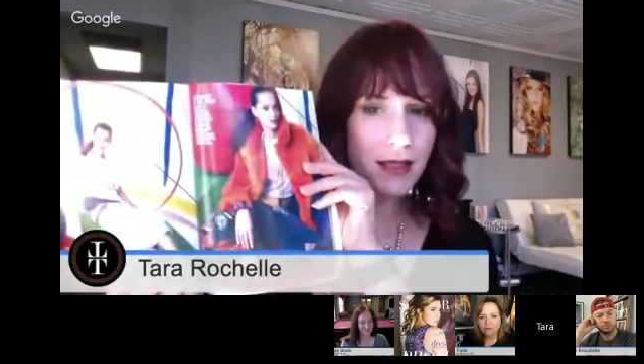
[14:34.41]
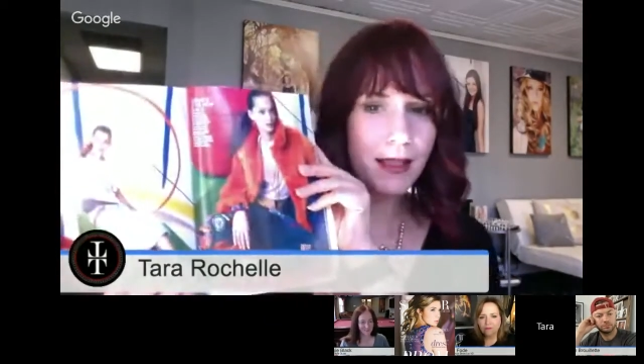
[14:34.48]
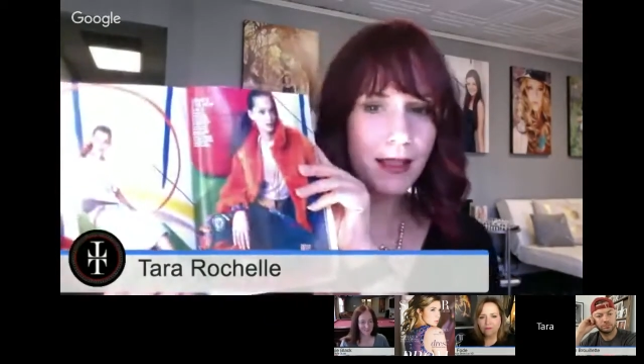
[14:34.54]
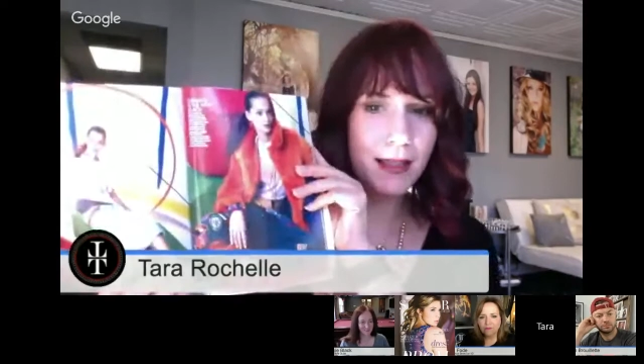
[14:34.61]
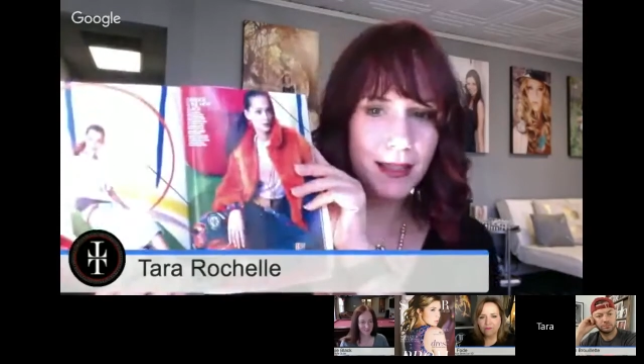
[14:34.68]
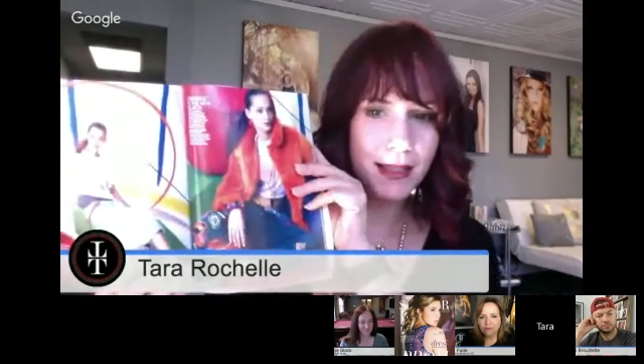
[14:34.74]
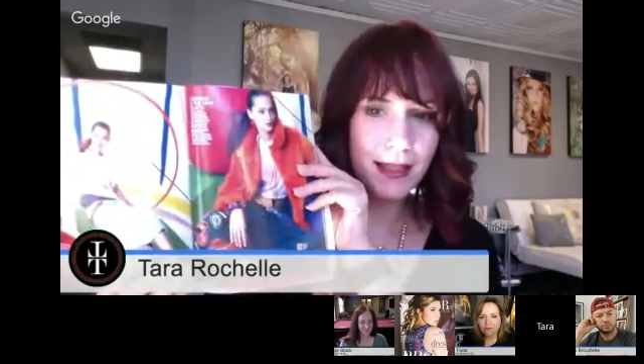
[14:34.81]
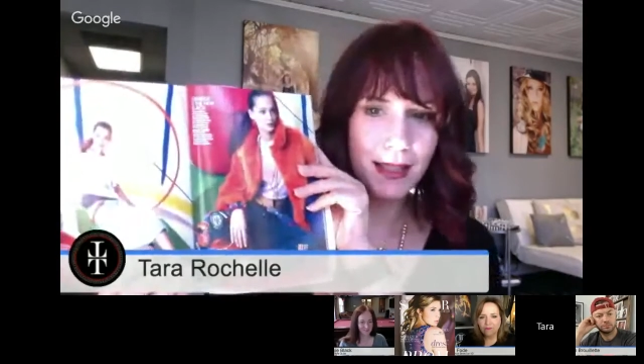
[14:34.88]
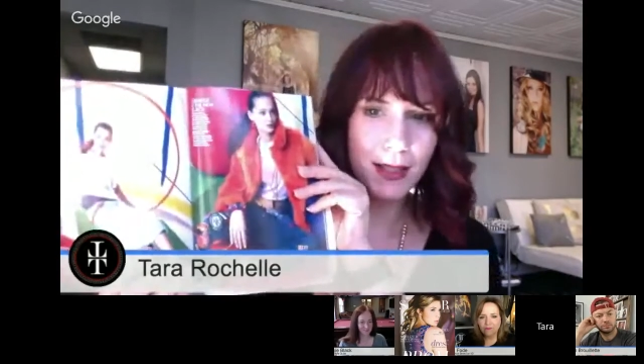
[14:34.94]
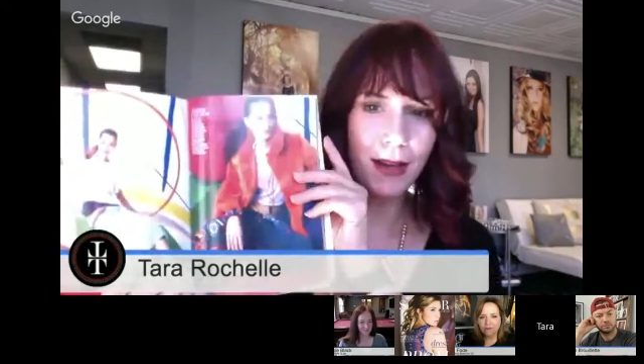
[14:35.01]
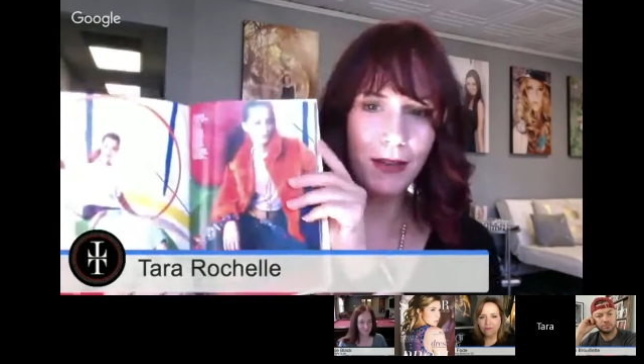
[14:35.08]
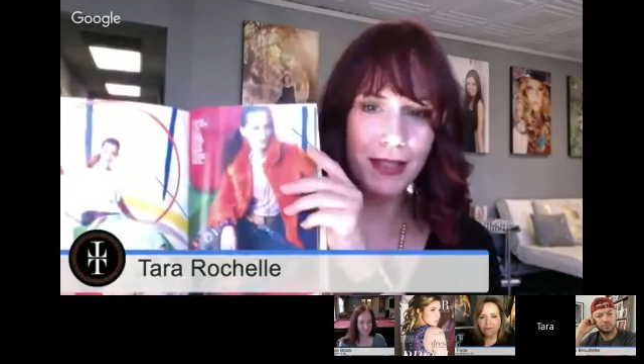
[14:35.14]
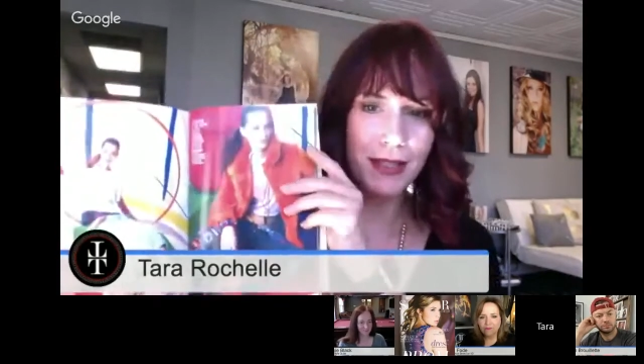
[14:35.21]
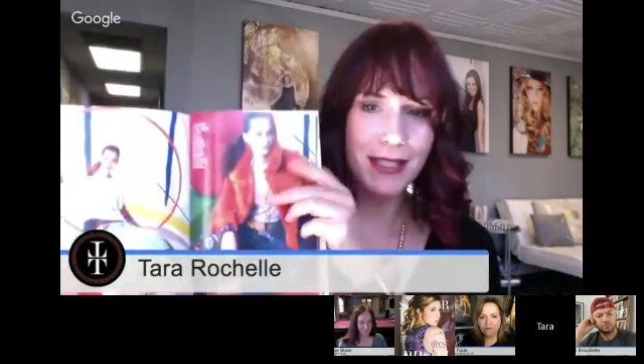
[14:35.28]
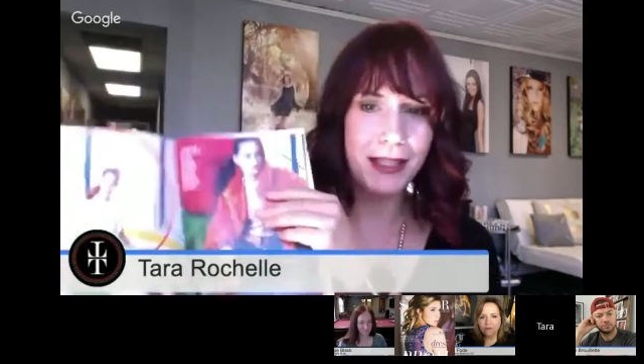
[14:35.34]
because this is
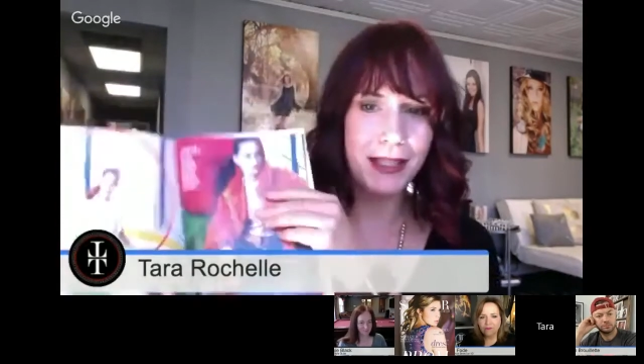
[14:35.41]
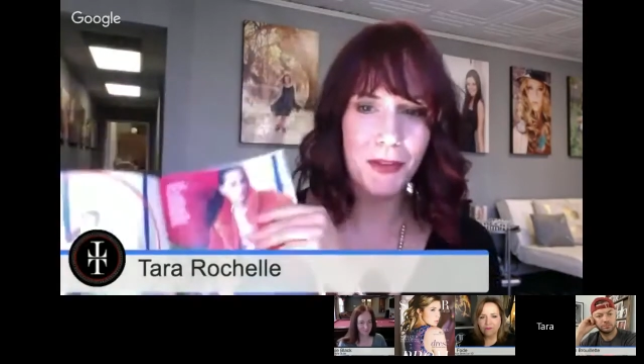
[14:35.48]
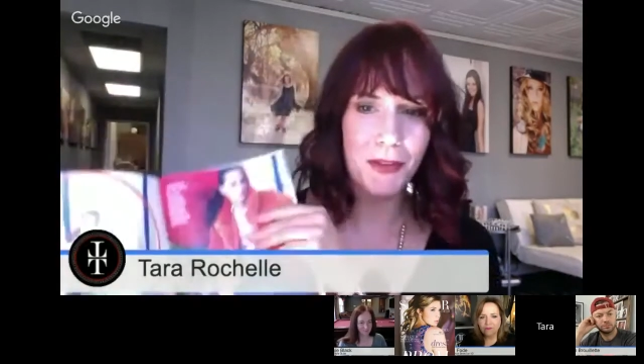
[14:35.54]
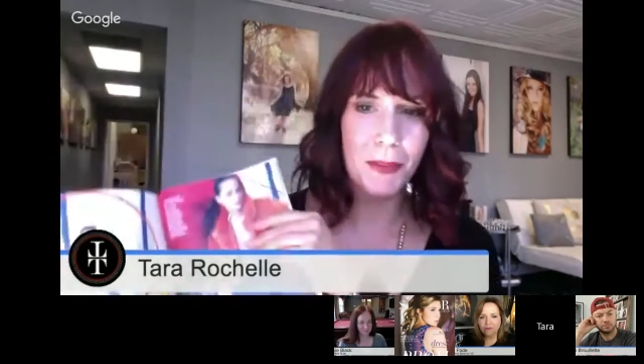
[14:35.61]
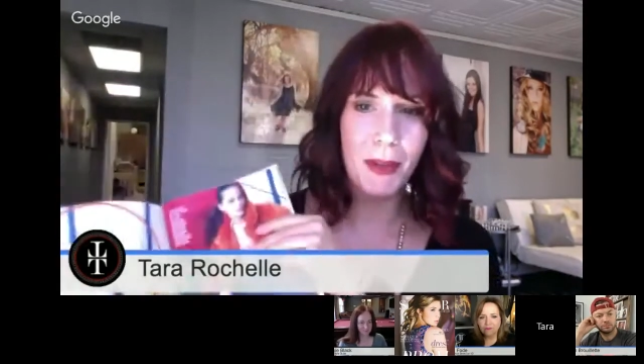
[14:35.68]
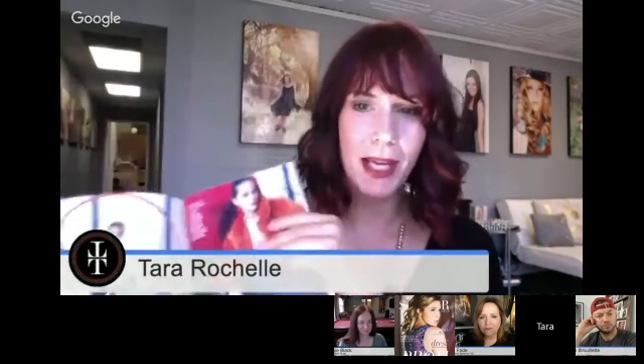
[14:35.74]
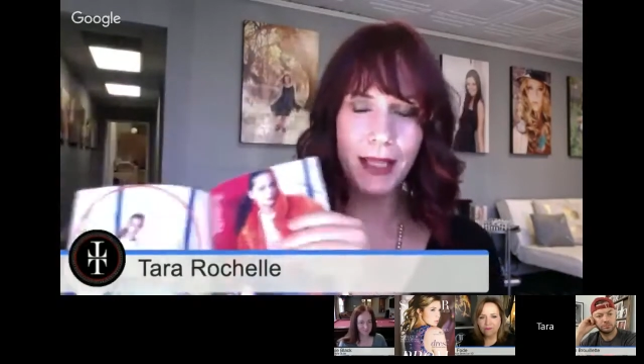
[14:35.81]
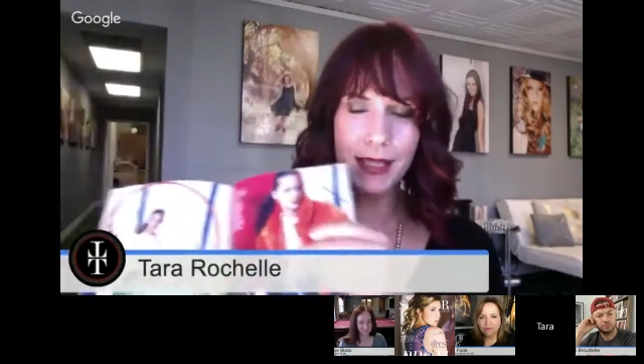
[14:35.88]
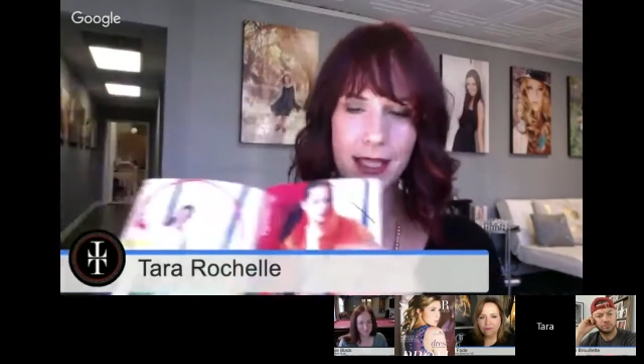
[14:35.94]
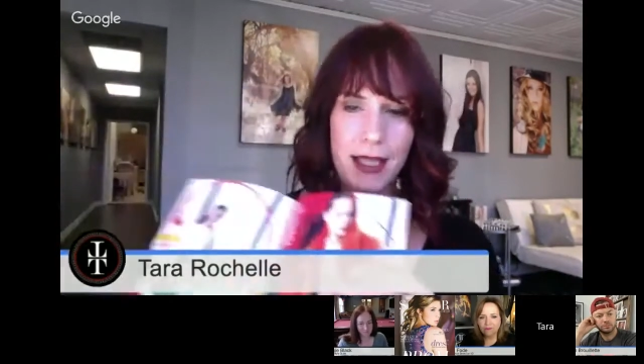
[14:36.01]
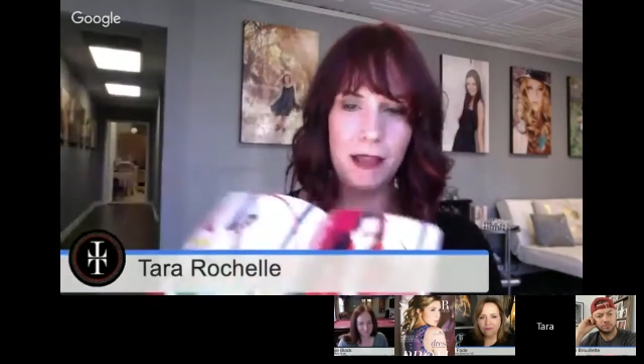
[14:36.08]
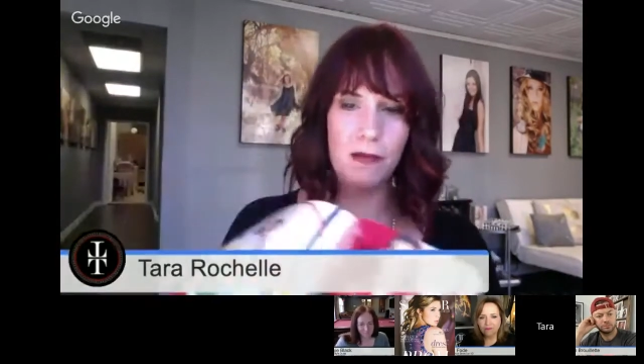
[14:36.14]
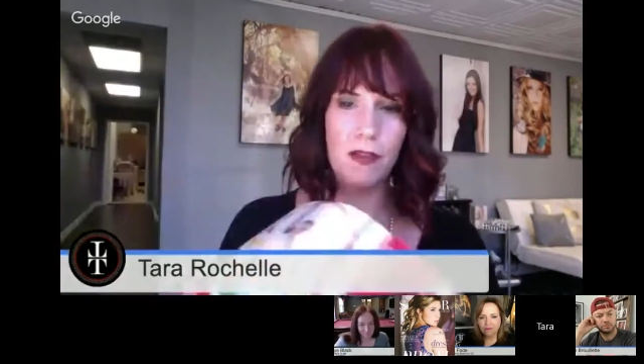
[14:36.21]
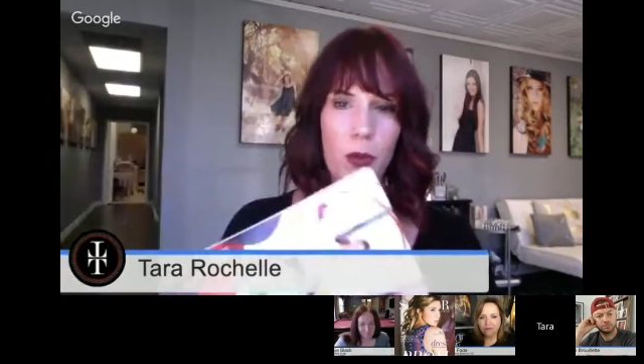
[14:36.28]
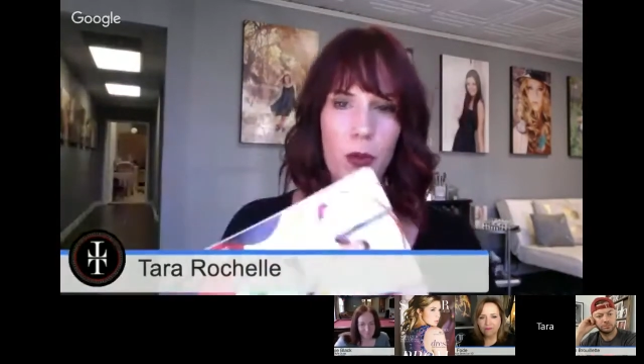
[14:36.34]
obviously from like Teen
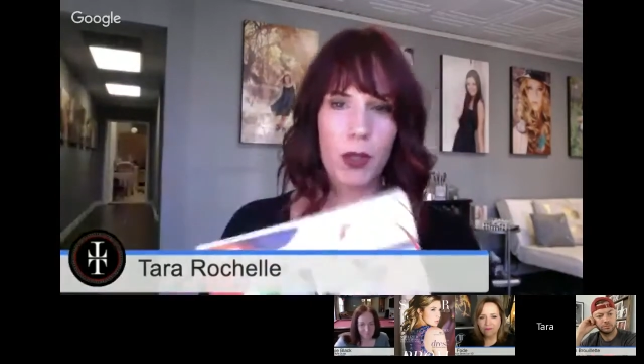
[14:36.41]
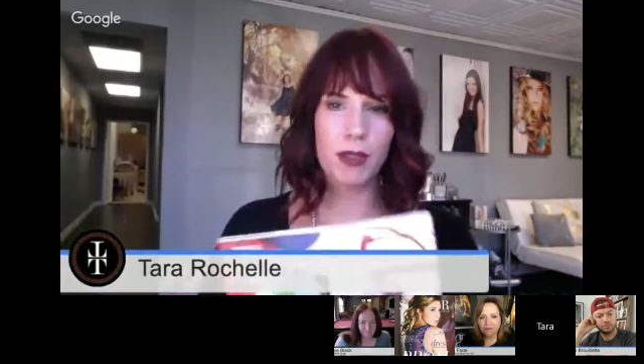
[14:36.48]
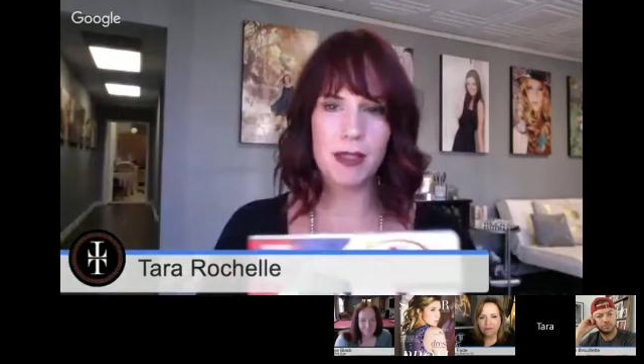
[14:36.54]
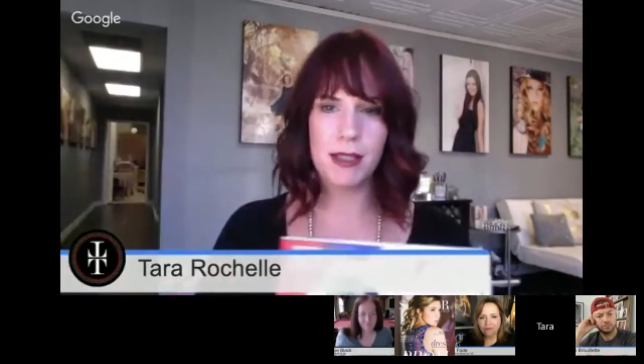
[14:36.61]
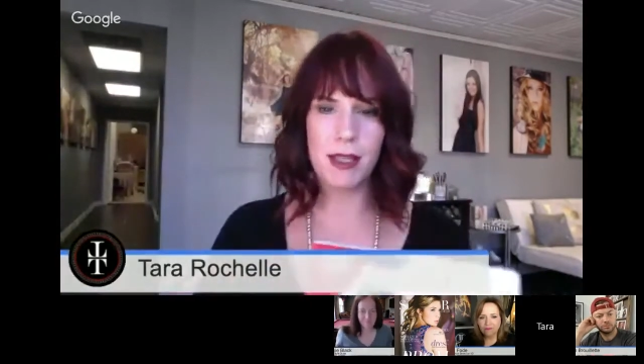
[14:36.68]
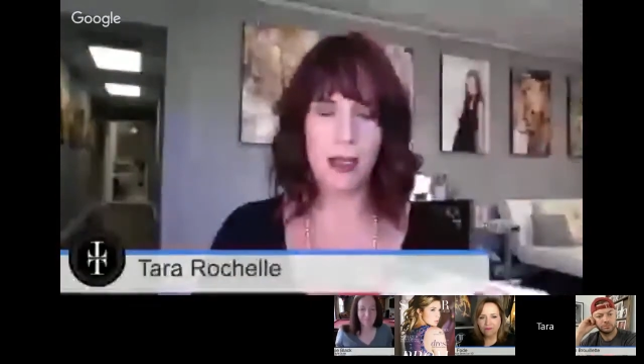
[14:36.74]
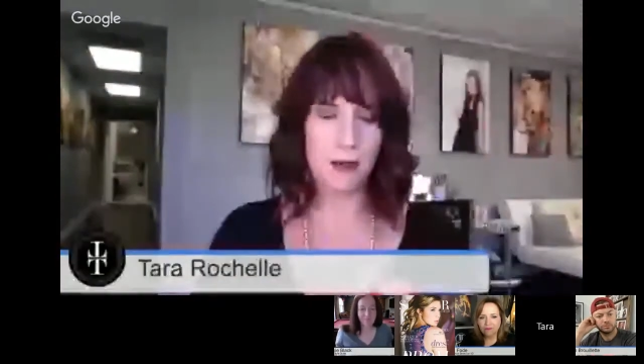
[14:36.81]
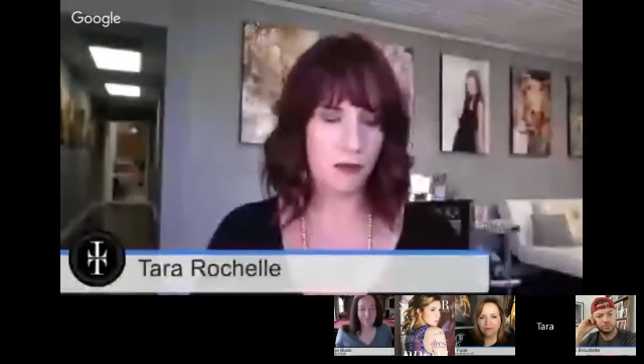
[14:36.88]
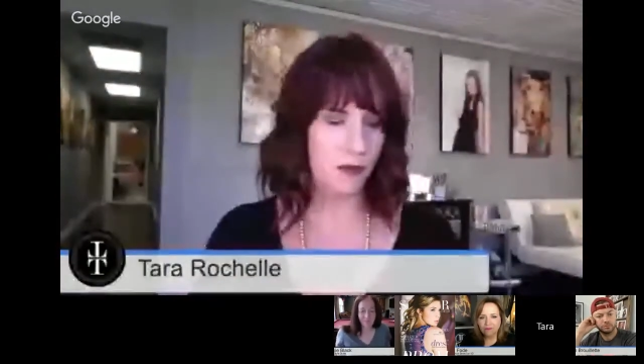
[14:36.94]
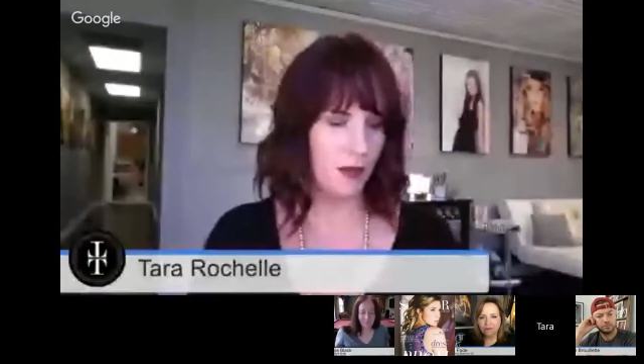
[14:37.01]
Vogue and stuff.